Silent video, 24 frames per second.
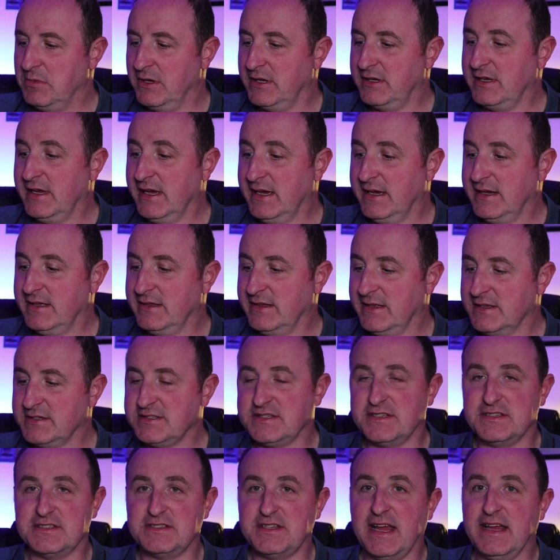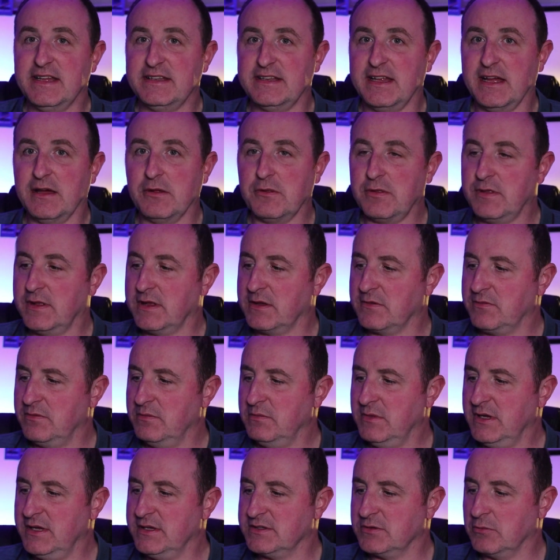But yeah, that's the standout thing for
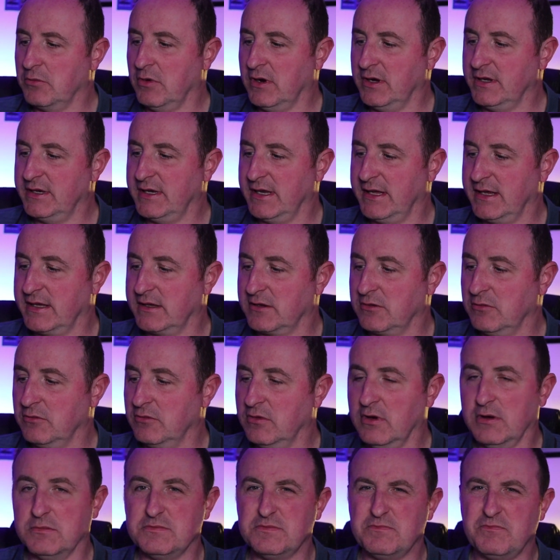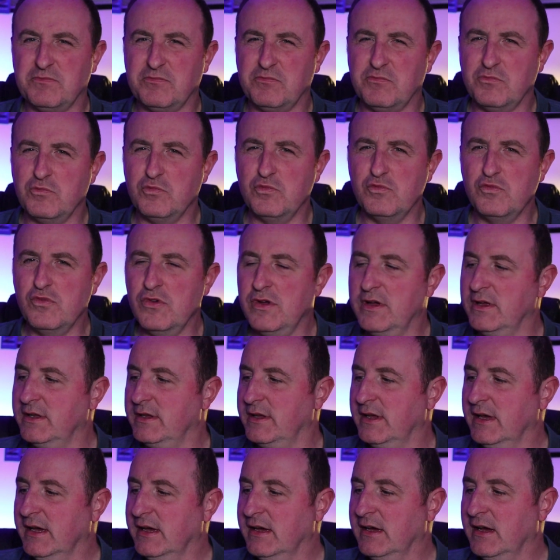me, is a wide angle.
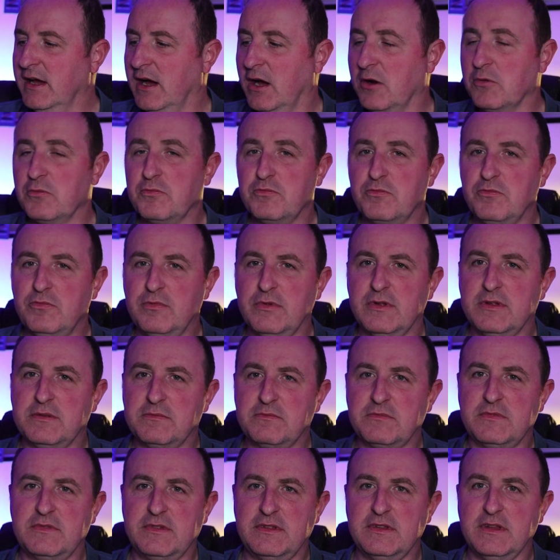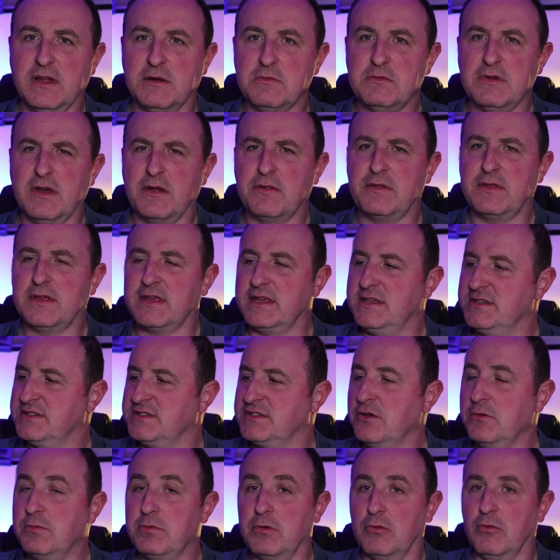I think it's
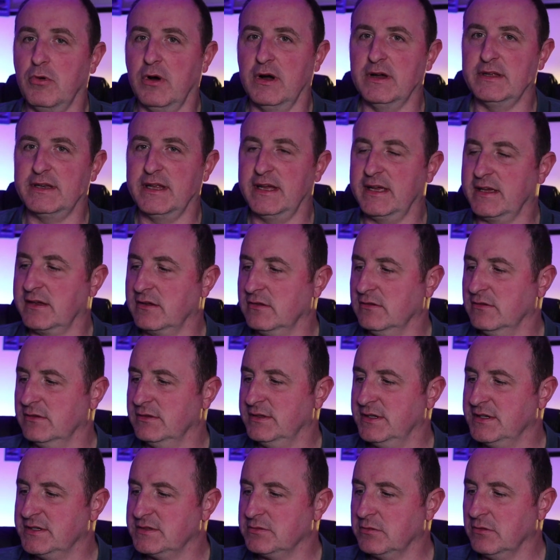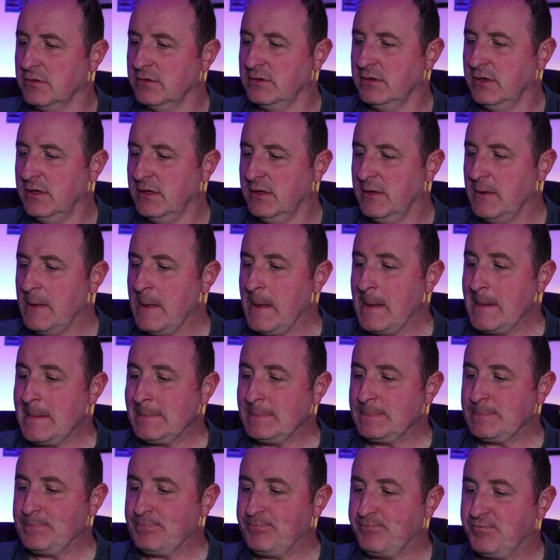super wide angle on this one,
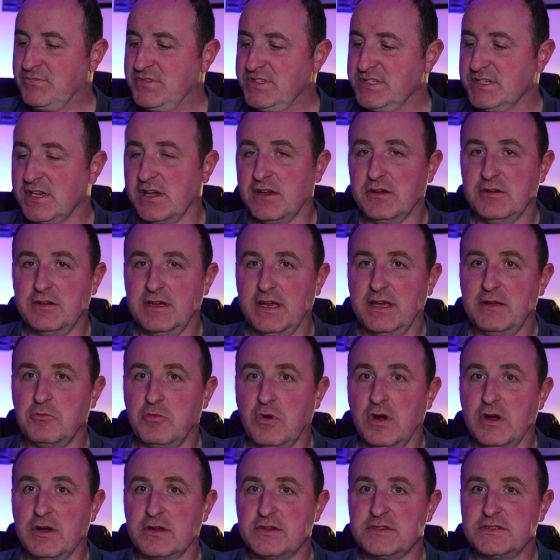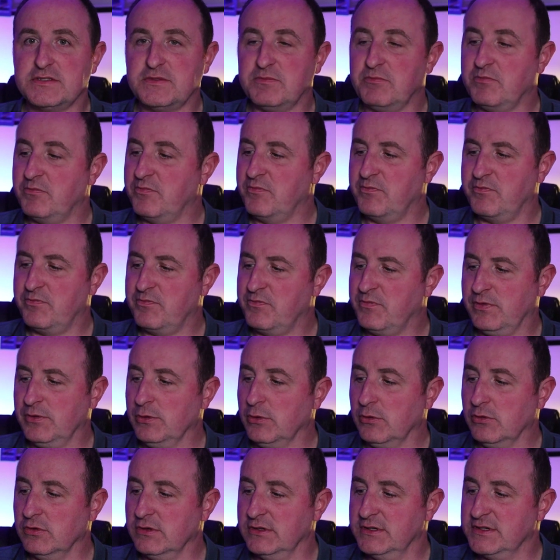so it works
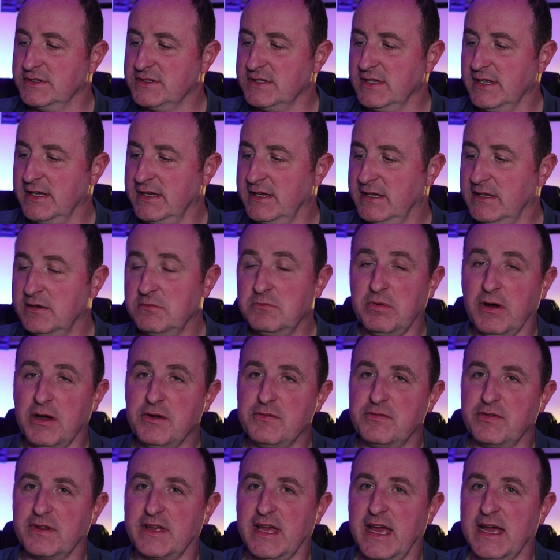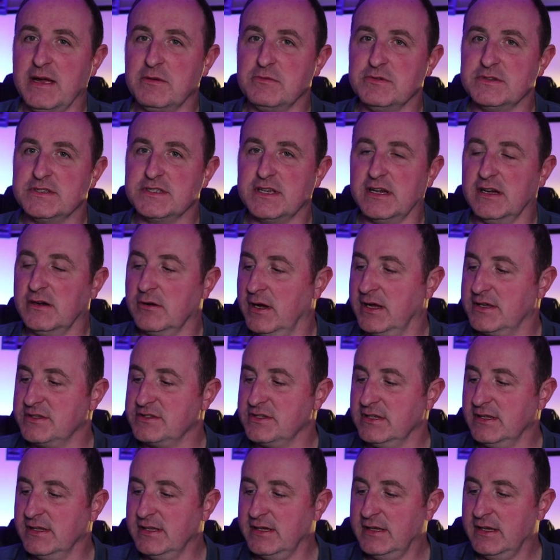flawlessly. Both the cameras are
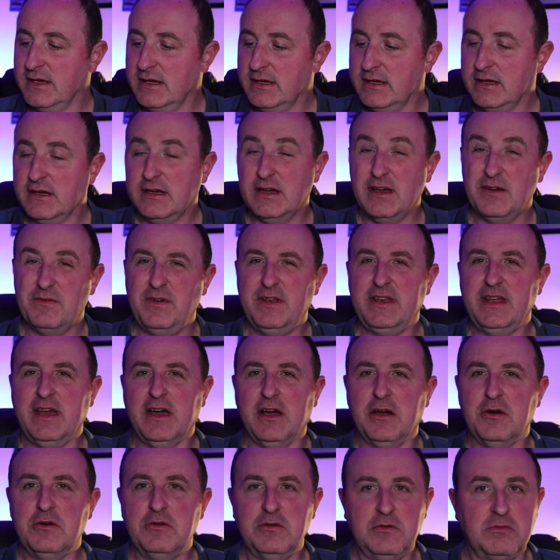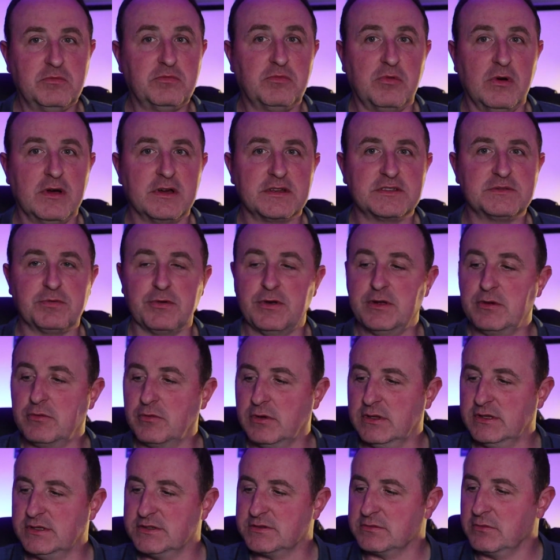actually. Video works pretty
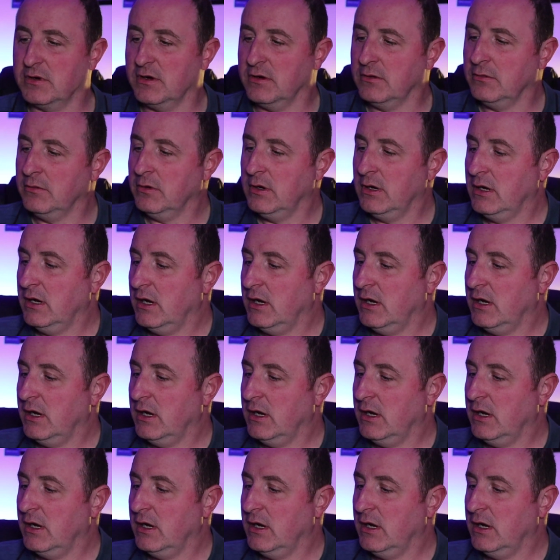well as well.